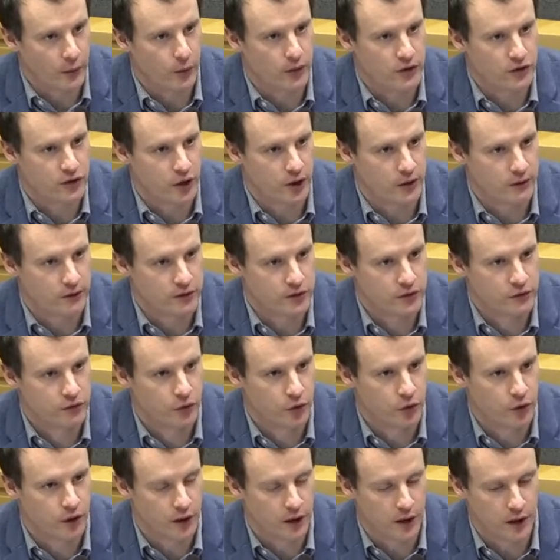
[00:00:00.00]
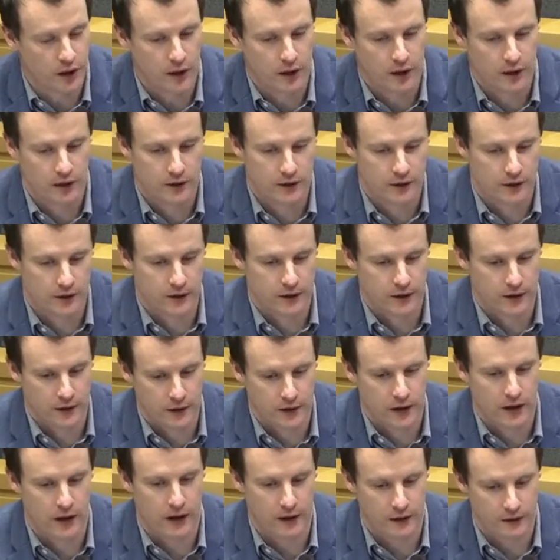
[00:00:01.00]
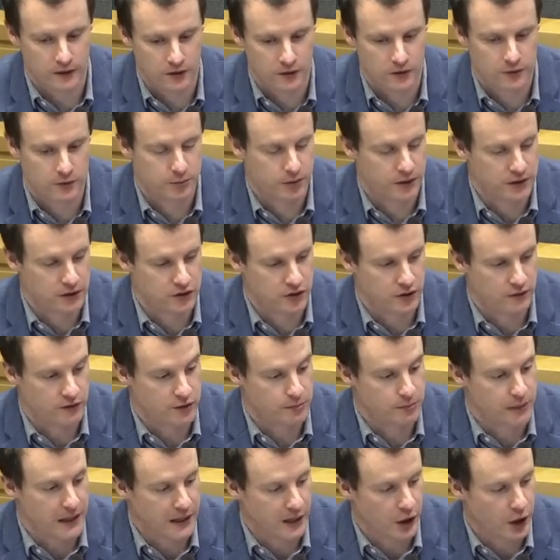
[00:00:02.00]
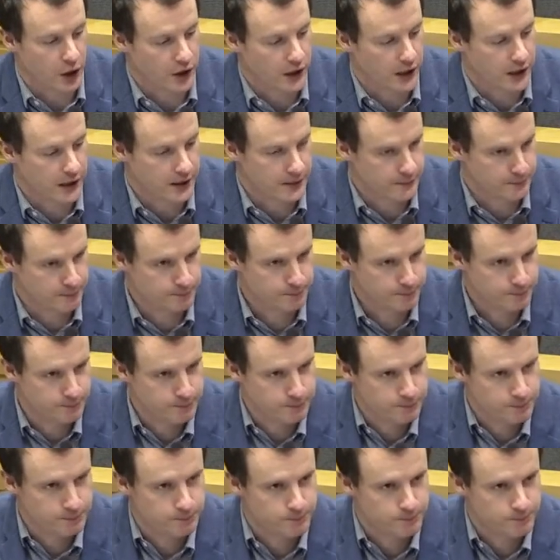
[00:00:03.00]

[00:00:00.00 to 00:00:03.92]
it, or what reserves for police service might look like.